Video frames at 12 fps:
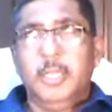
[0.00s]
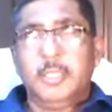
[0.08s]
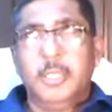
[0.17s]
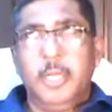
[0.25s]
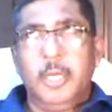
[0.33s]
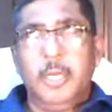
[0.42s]

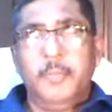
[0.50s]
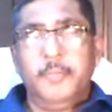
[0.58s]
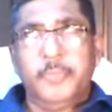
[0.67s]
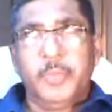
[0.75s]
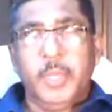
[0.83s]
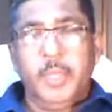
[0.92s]
So,
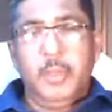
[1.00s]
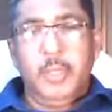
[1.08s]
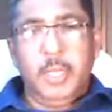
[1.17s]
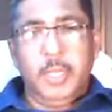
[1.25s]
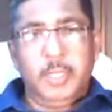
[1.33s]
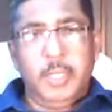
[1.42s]

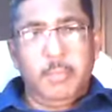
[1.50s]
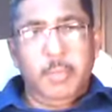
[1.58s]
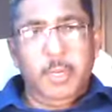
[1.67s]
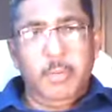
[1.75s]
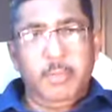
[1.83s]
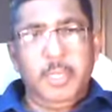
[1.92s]
uh, the
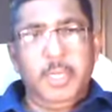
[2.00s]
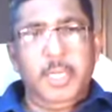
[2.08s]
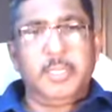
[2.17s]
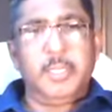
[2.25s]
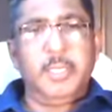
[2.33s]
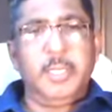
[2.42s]
moment
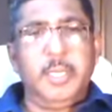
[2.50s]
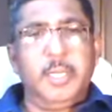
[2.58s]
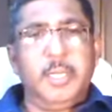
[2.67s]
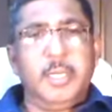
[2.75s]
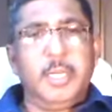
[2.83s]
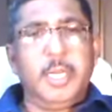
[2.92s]
a
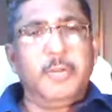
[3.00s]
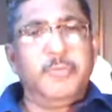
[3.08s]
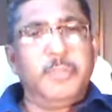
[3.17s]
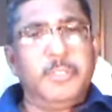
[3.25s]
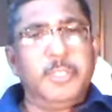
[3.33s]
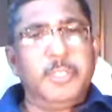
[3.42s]
sinner
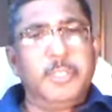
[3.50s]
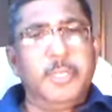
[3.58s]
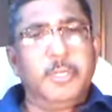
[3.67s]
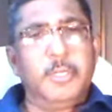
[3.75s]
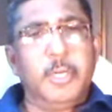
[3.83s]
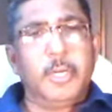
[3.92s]
confesses
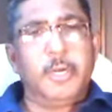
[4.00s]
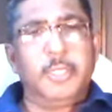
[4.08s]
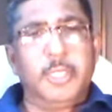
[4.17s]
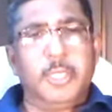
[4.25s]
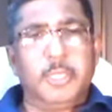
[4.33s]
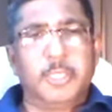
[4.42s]
sin to the Lord
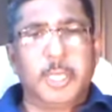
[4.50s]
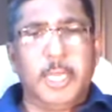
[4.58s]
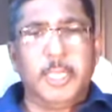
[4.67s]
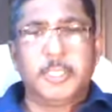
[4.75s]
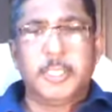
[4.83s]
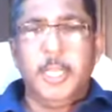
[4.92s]
Jesus
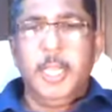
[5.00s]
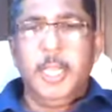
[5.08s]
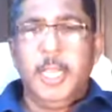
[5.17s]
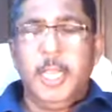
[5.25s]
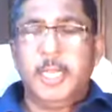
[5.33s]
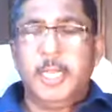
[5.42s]
Christ,
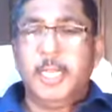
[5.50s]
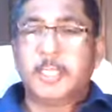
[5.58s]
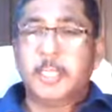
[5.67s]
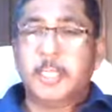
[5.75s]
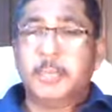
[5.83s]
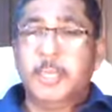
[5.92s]
and
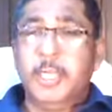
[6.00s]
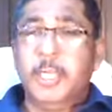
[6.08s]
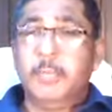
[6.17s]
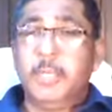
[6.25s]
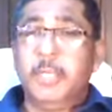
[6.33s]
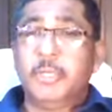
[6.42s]
accepted
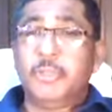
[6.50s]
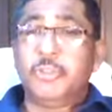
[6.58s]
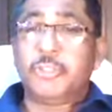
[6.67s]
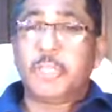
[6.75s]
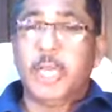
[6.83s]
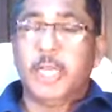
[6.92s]
him in
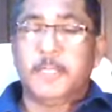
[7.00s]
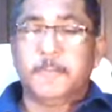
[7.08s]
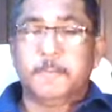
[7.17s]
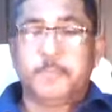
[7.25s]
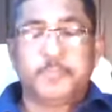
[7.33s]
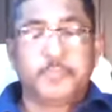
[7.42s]
his heart.
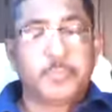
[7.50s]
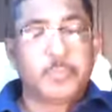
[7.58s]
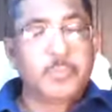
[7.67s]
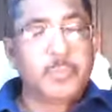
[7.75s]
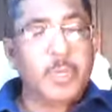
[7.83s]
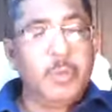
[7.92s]

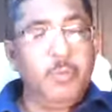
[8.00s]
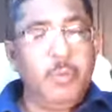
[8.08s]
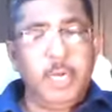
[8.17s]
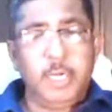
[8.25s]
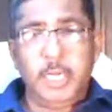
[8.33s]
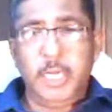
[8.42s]

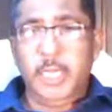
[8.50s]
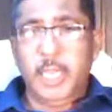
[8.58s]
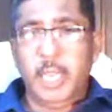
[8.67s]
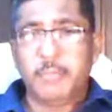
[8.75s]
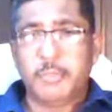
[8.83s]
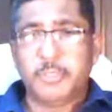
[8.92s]
What really
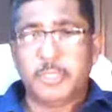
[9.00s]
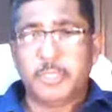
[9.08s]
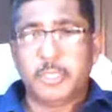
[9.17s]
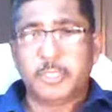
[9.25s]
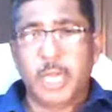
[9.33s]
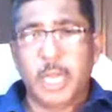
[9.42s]
happens is
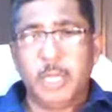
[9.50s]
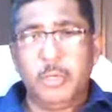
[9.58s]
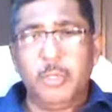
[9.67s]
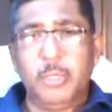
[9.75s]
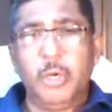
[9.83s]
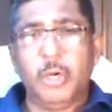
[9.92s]
the
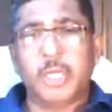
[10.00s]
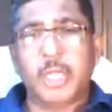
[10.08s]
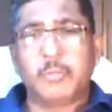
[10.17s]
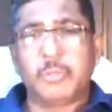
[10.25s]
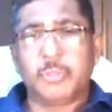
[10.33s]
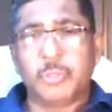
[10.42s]
triune God
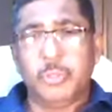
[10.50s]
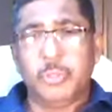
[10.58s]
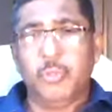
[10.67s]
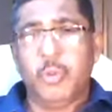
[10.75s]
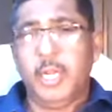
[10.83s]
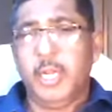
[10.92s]
comes to
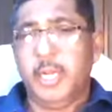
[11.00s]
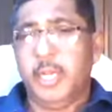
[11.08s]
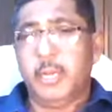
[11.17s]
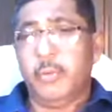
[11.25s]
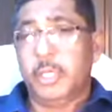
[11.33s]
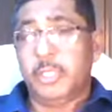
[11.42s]
dwell
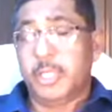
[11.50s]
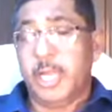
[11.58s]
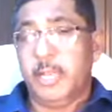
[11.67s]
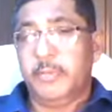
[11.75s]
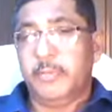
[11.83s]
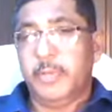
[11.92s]
with his life.